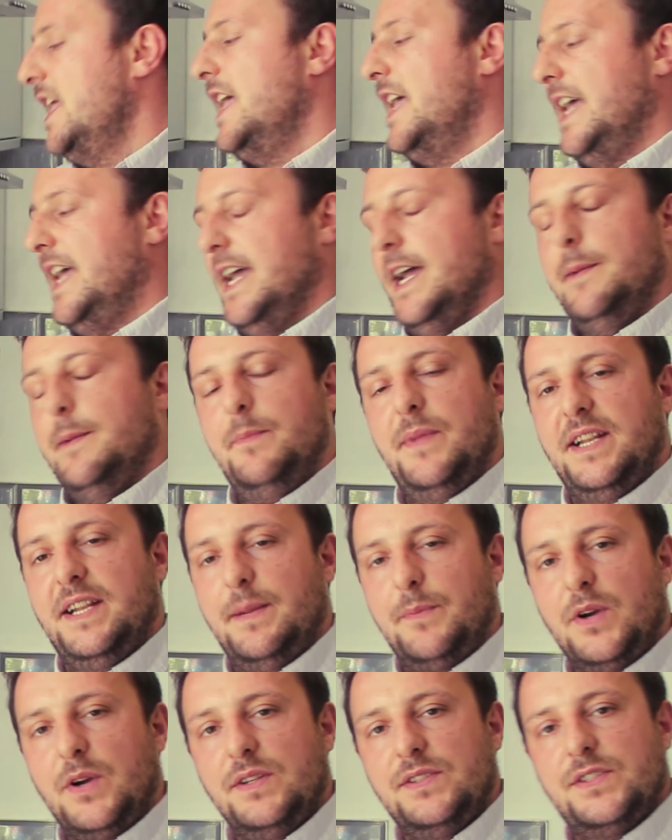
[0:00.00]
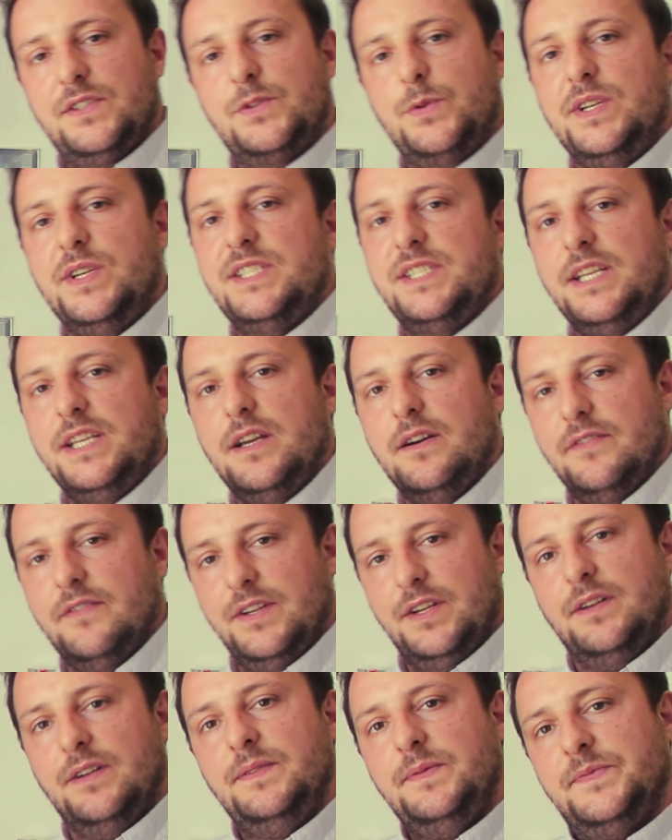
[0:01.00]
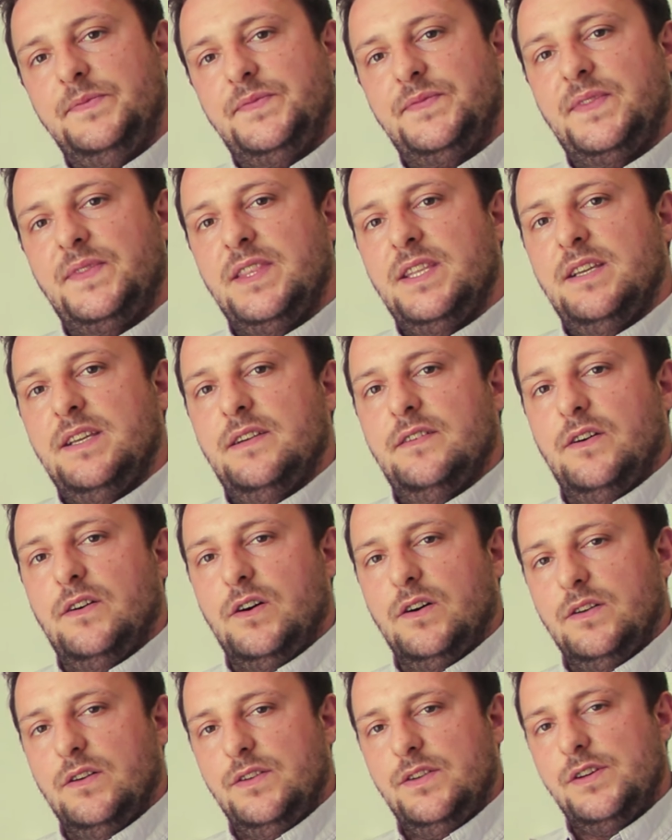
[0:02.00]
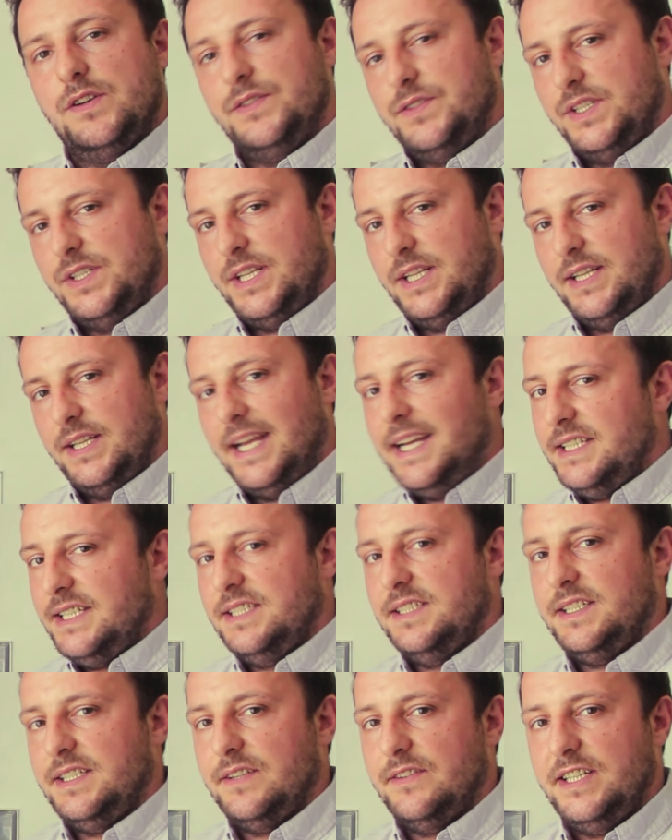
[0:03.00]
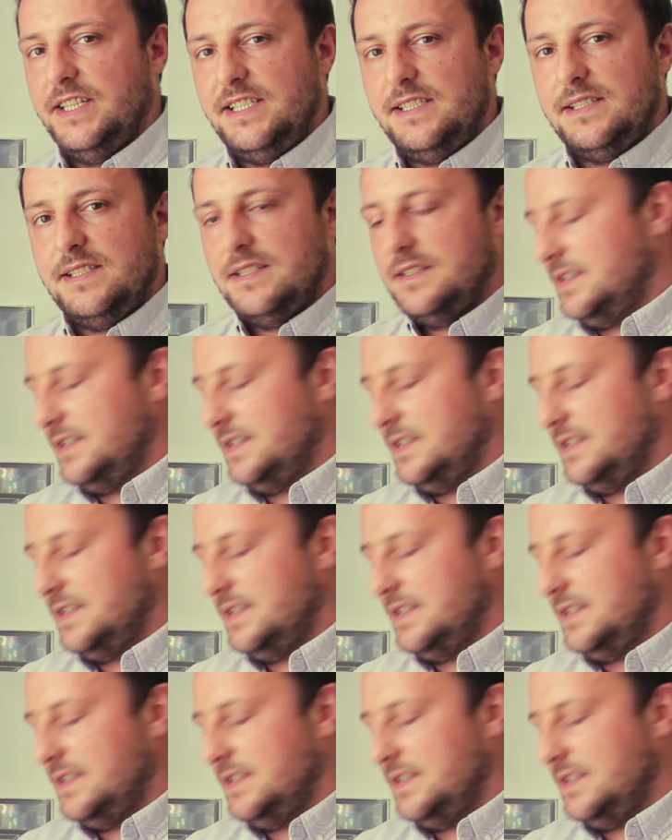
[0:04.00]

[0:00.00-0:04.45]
And I'm going to switch the oven on 180 degrees